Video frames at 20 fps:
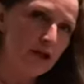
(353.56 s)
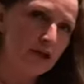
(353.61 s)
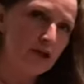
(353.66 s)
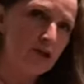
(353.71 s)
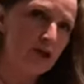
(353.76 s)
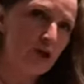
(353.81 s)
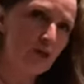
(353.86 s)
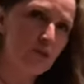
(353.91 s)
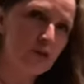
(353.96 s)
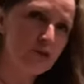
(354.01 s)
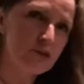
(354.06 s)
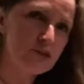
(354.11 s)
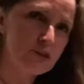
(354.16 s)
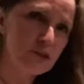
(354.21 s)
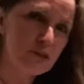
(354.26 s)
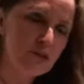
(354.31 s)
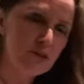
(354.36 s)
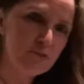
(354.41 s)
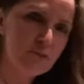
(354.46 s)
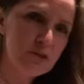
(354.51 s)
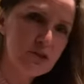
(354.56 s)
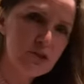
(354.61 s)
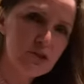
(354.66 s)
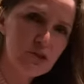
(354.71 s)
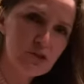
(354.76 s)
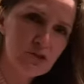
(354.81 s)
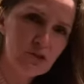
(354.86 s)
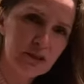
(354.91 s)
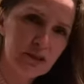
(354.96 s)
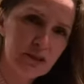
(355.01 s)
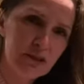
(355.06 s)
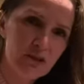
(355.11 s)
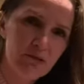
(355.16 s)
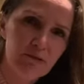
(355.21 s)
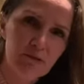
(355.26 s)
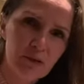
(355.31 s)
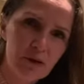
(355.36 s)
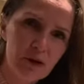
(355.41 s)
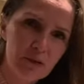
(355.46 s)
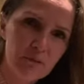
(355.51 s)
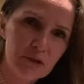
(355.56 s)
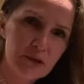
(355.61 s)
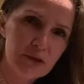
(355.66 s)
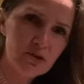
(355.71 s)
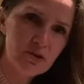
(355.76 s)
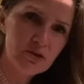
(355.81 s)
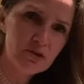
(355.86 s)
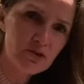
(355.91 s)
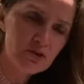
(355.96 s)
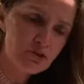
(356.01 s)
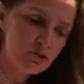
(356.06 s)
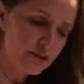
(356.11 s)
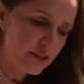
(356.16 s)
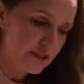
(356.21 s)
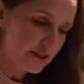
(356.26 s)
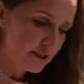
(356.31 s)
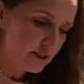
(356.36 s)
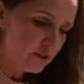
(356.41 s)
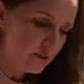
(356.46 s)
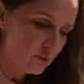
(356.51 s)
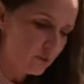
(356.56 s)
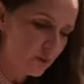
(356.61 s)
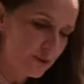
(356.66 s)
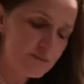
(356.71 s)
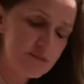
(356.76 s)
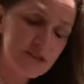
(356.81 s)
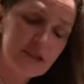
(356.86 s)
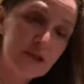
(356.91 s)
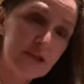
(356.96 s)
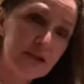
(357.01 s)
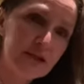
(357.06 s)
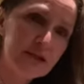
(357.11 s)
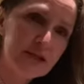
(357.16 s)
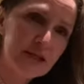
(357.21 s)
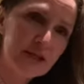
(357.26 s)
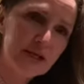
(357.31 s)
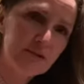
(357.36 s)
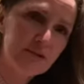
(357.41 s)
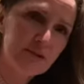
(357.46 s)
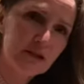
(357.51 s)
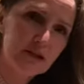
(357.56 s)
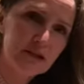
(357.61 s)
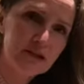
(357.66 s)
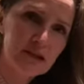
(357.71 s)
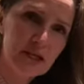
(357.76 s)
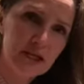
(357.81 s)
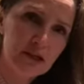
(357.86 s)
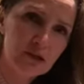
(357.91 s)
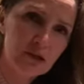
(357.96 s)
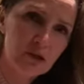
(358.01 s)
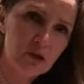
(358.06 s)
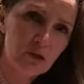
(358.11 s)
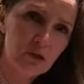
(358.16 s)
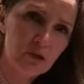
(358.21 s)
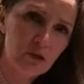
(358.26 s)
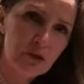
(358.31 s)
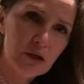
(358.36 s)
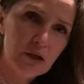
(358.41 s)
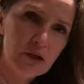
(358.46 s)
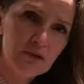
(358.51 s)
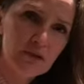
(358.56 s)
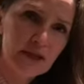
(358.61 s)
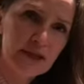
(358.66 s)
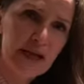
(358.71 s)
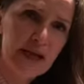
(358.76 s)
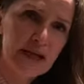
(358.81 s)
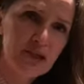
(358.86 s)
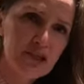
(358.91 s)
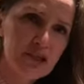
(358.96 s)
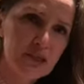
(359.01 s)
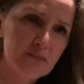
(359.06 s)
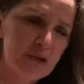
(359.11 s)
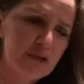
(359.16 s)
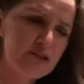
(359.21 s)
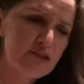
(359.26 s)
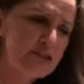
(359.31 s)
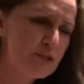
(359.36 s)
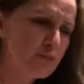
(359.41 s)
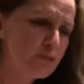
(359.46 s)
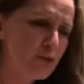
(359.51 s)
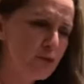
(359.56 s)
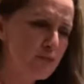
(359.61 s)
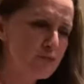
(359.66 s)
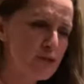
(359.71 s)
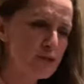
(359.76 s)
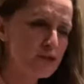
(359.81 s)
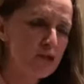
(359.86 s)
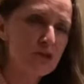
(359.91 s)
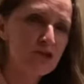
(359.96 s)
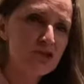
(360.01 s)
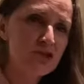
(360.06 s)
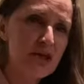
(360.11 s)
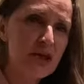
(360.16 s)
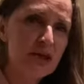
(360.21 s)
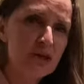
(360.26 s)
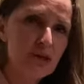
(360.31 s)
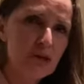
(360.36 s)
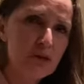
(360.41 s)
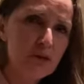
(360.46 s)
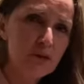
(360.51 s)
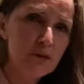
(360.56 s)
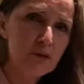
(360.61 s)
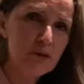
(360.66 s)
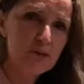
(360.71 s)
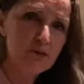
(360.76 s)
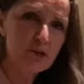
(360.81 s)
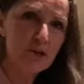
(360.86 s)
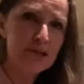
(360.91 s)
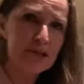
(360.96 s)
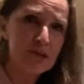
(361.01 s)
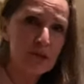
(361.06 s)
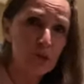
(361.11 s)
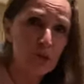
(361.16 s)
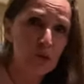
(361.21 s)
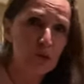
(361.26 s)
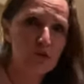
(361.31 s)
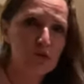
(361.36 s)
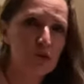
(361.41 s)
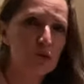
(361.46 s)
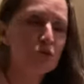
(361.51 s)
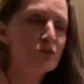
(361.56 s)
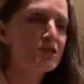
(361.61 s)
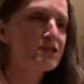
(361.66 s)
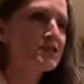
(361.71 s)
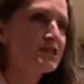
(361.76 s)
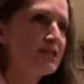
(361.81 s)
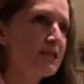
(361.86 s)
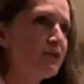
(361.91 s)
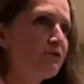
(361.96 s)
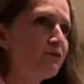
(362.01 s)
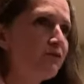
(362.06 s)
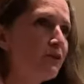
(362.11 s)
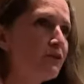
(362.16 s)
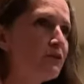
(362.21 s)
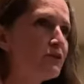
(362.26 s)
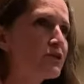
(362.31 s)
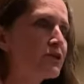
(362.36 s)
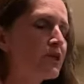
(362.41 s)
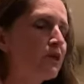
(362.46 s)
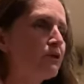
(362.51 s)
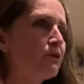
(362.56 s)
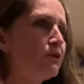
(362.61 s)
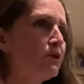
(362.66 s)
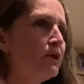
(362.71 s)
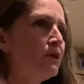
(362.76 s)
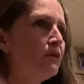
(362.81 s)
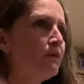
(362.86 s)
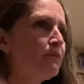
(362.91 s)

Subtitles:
you go onto the Ministry of Primary Industry website and that'll tell you the catch limit. Sometimes they don't tell you, because I eat all sorts of seafood, so